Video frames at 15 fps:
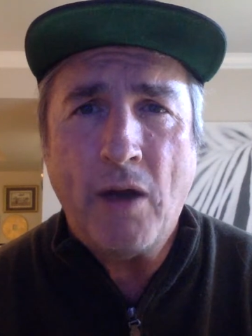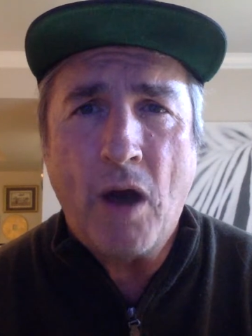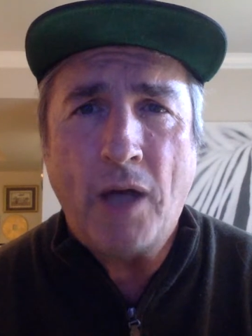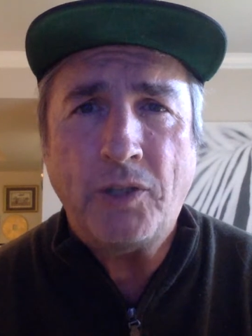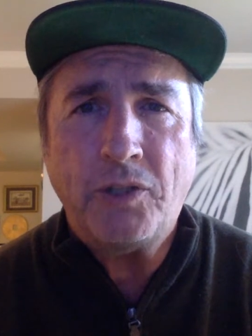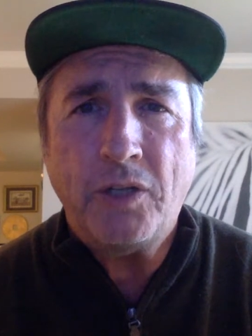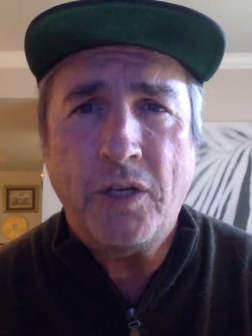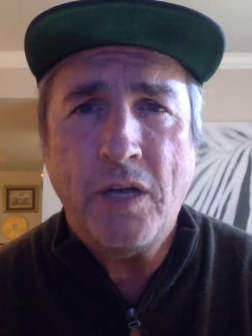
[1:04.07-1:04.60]
in
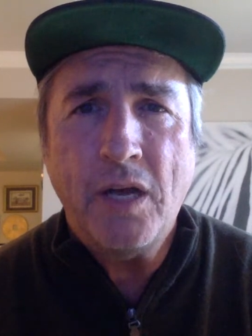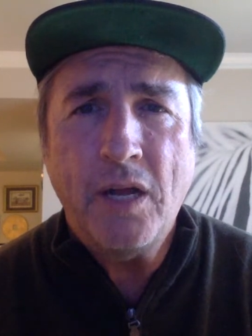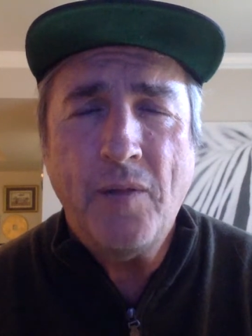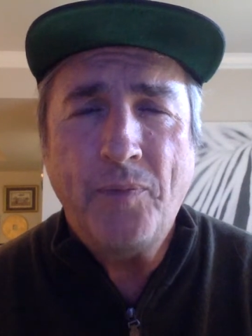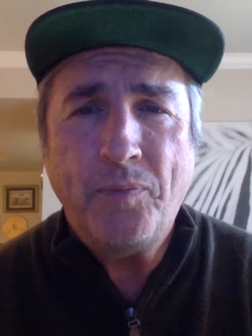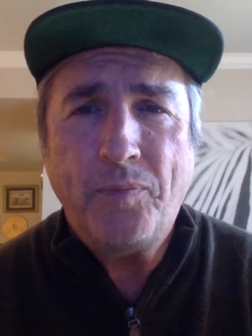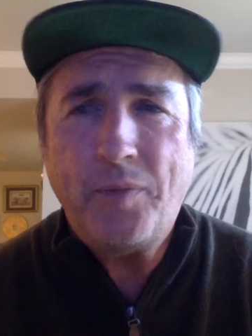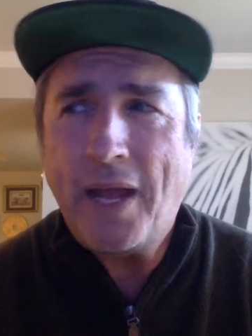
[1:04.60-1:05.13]
Austin
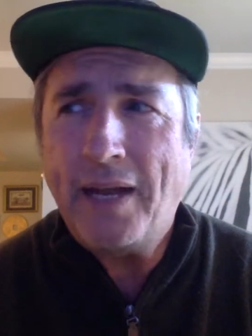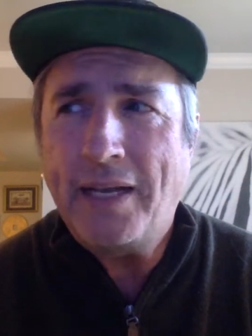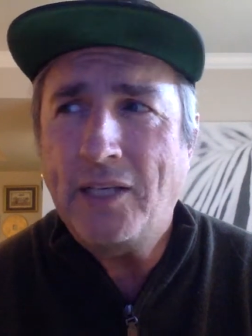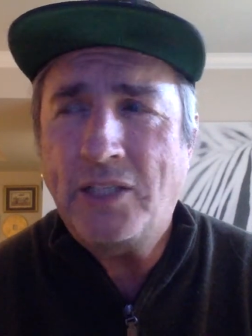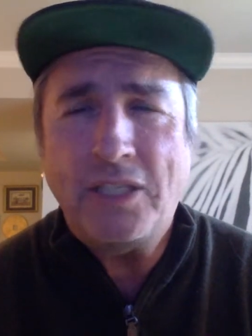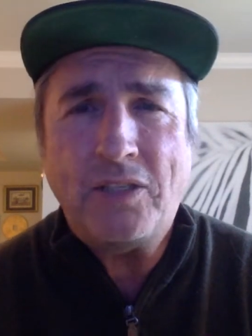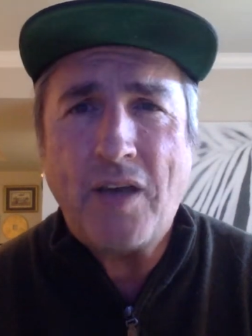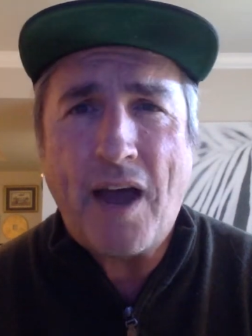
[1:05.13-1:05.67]
that
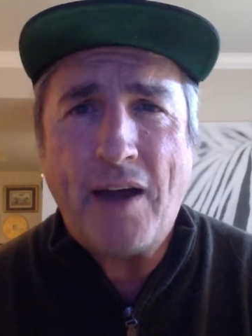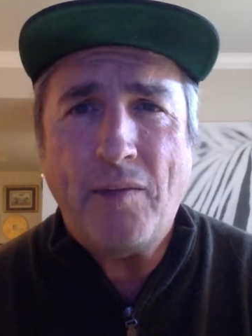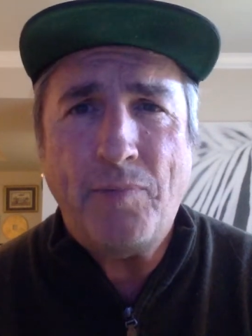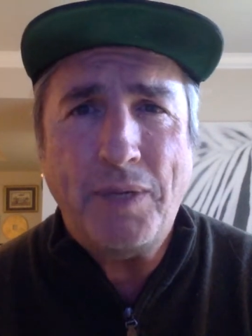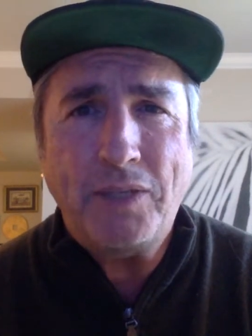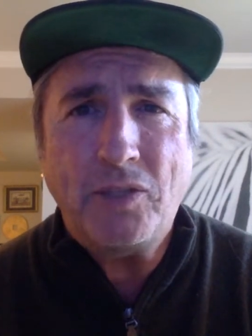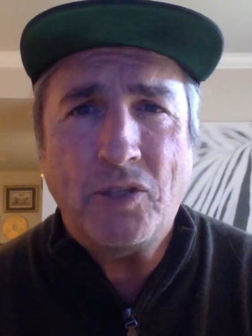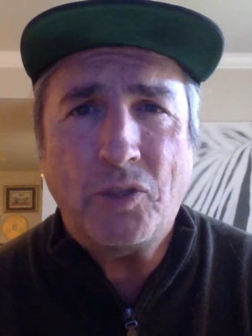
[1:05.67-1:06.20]
his entire
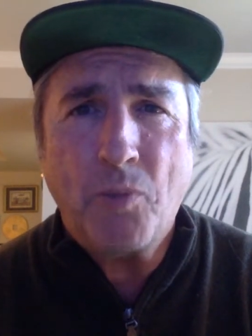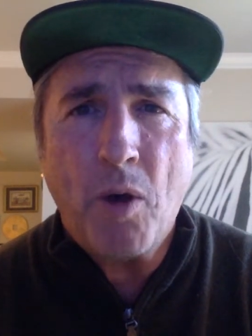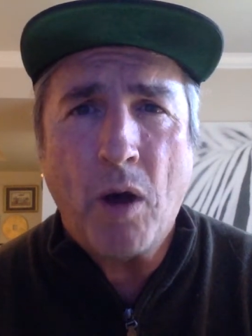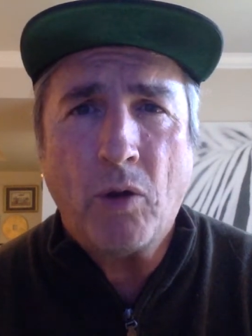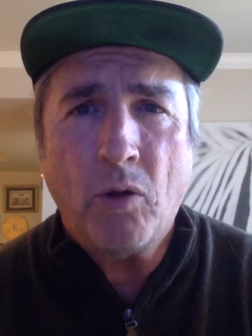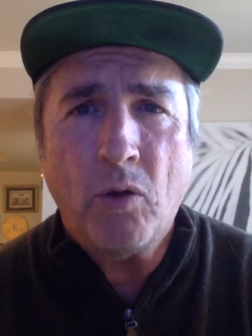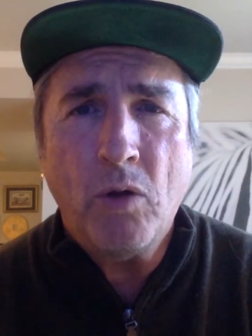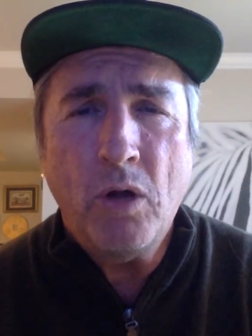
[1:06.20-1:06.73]
business
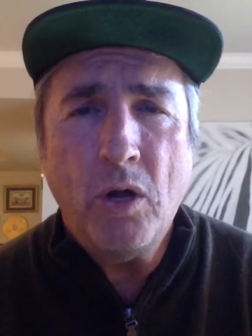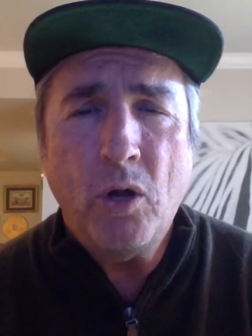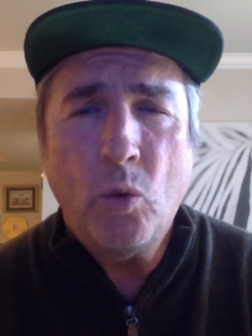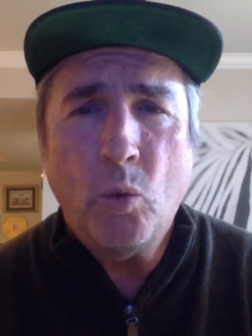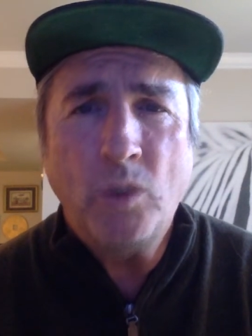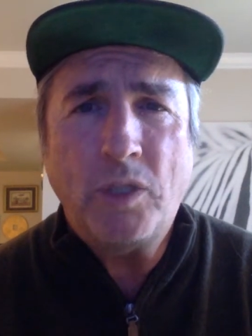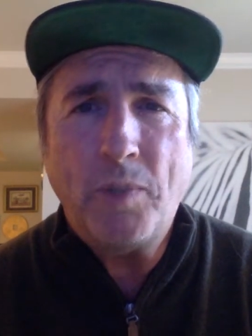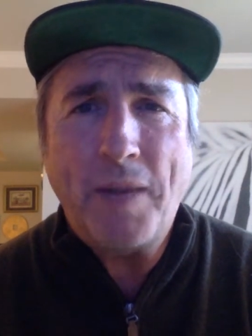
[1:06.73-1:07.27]
model
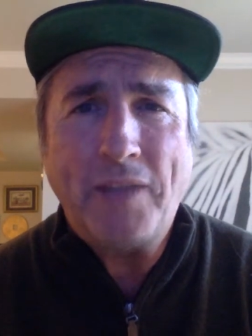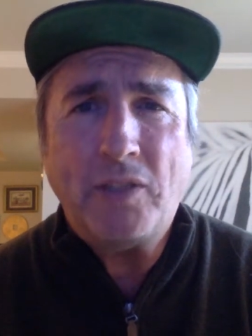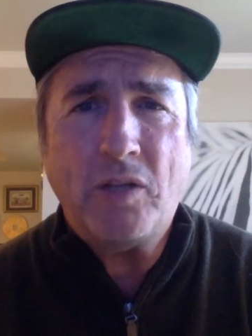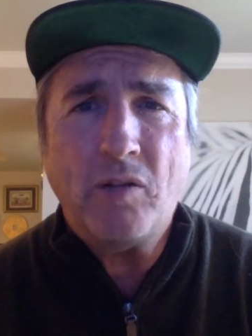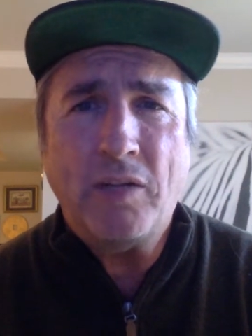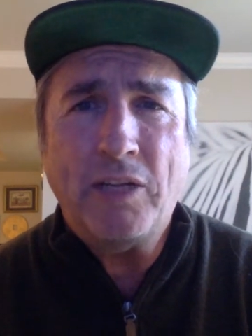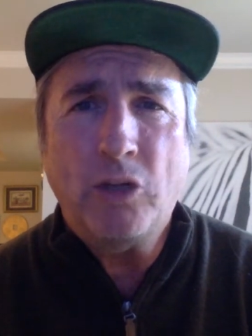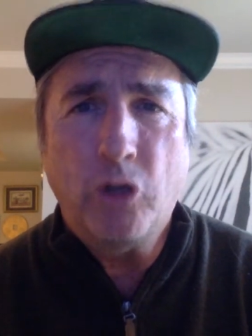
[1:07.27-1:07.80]
was to
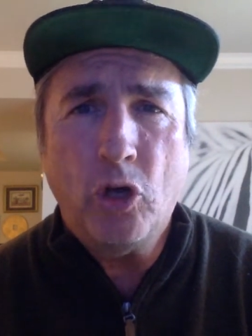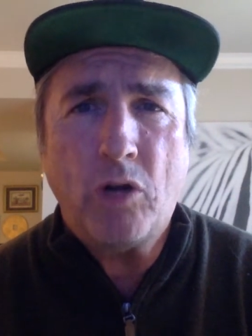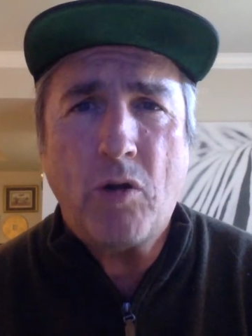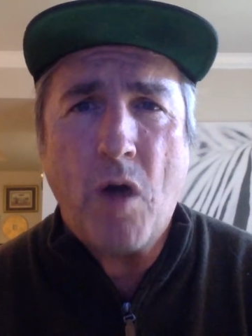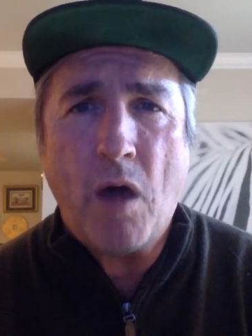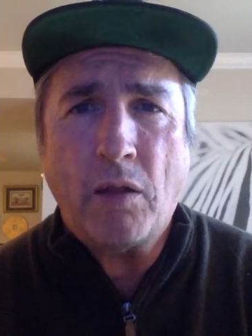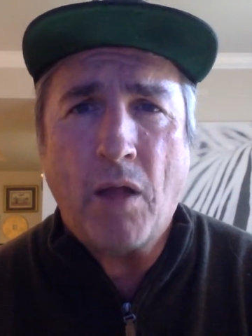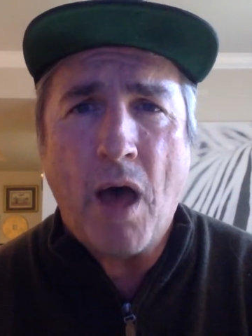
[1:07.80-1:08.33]
basically look
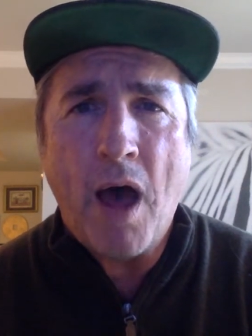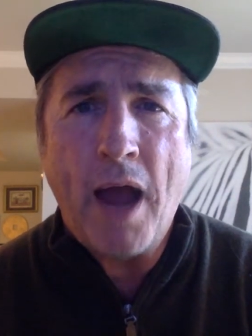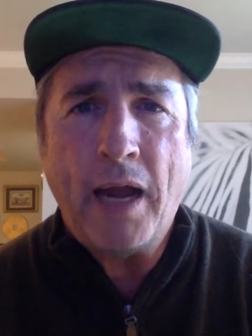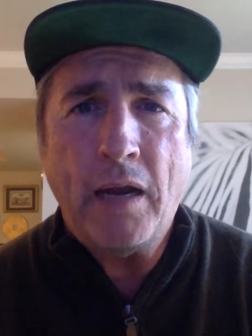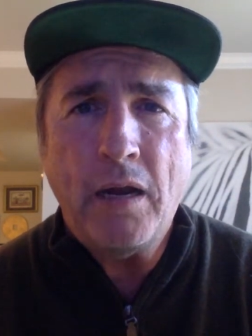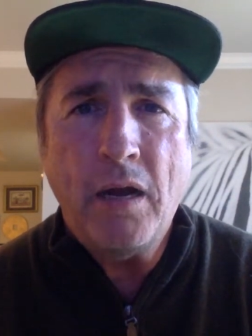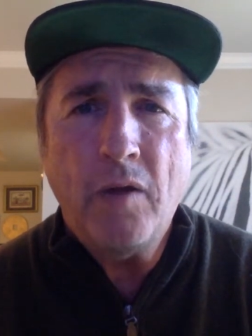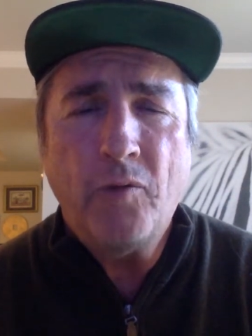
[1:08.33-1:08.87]

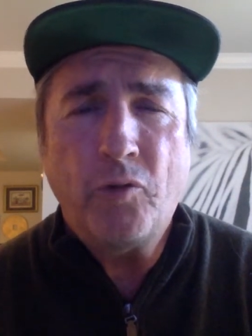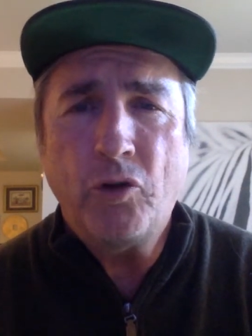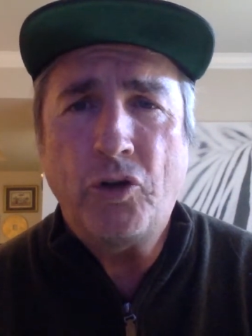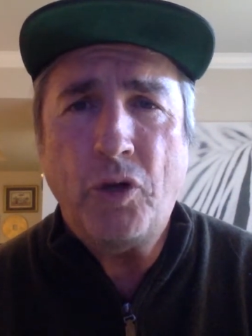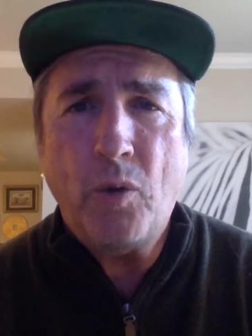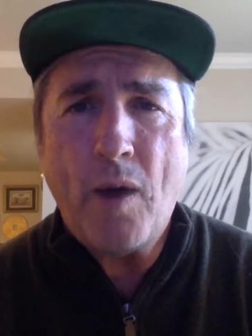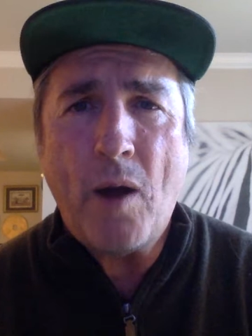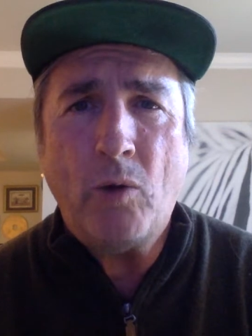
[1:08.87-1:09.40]
online for
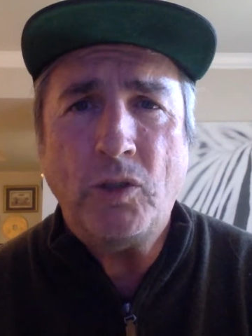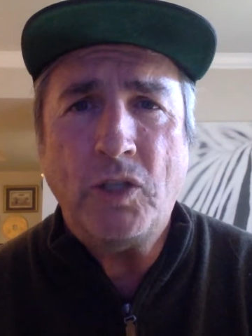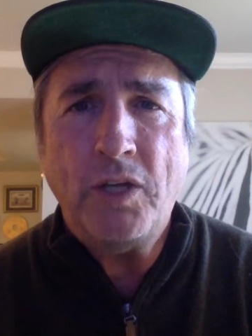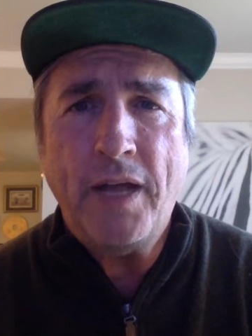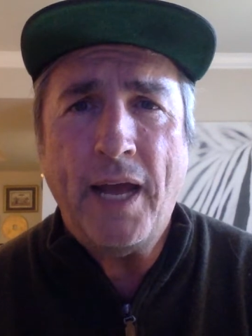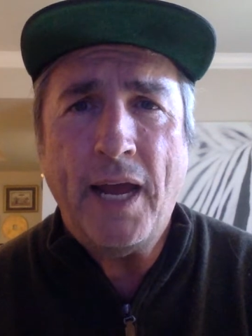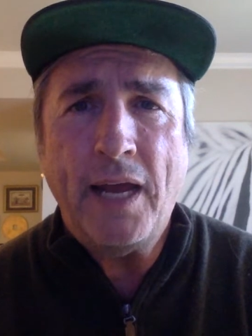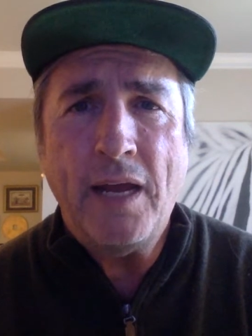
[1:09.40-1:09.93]
two hours a
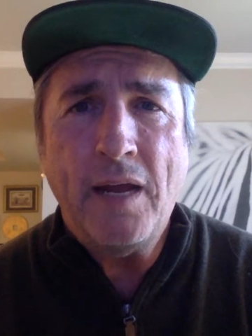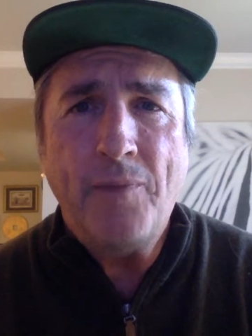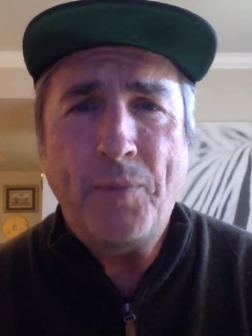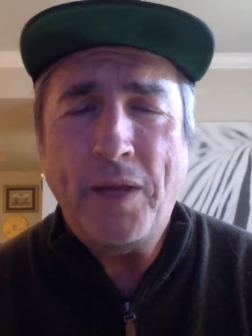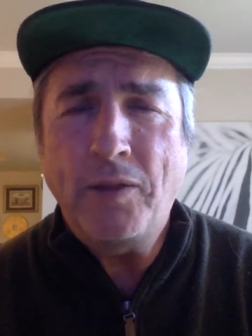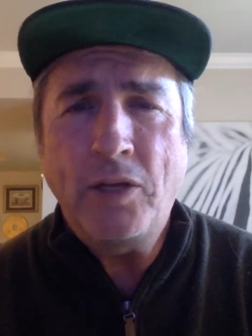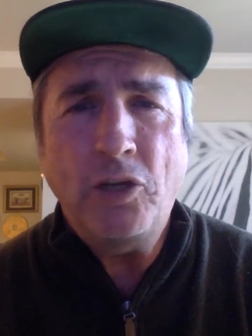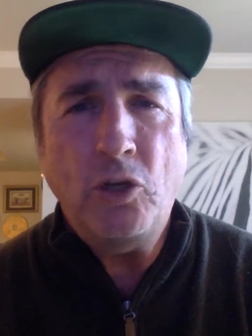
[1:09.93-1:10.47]
day
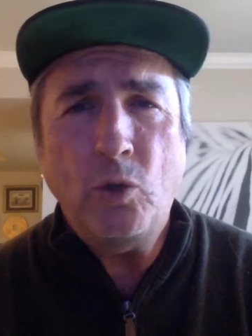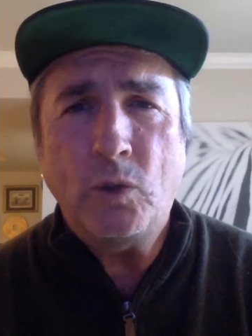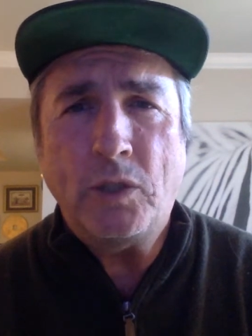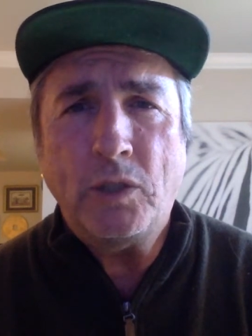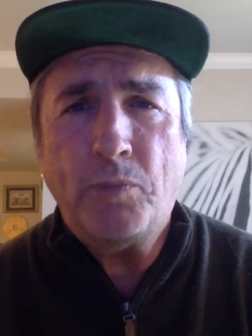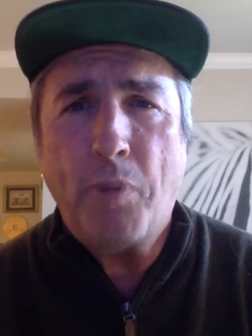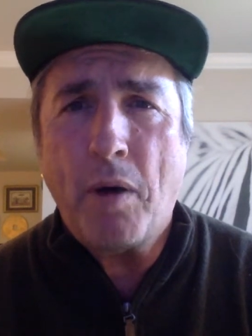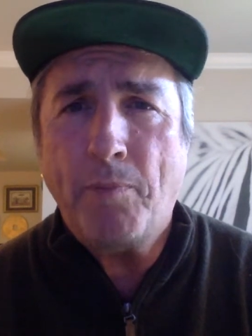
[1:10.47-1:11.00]
and then use
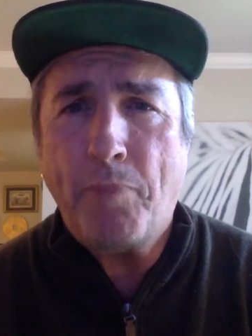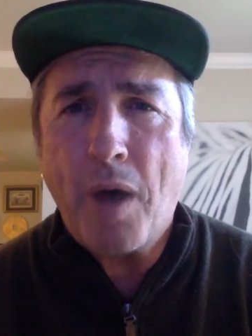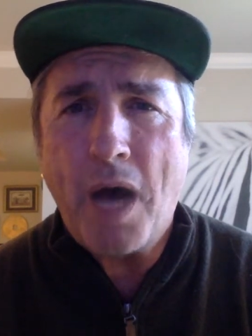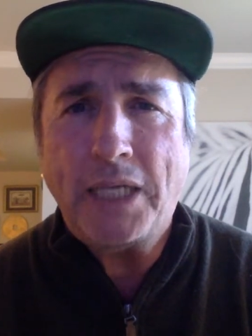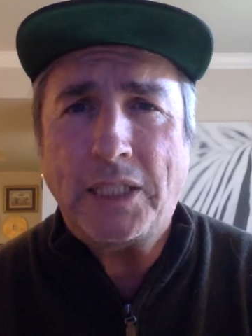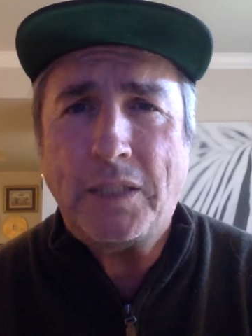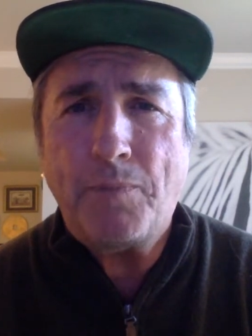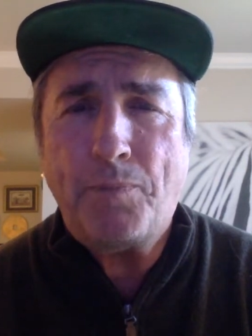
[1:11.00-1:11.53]
his
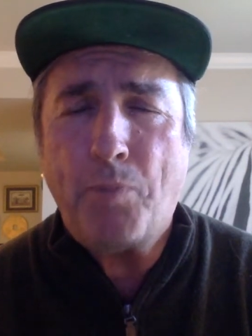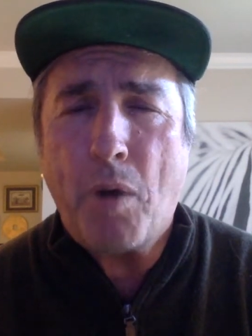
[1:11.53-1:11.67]
bombast,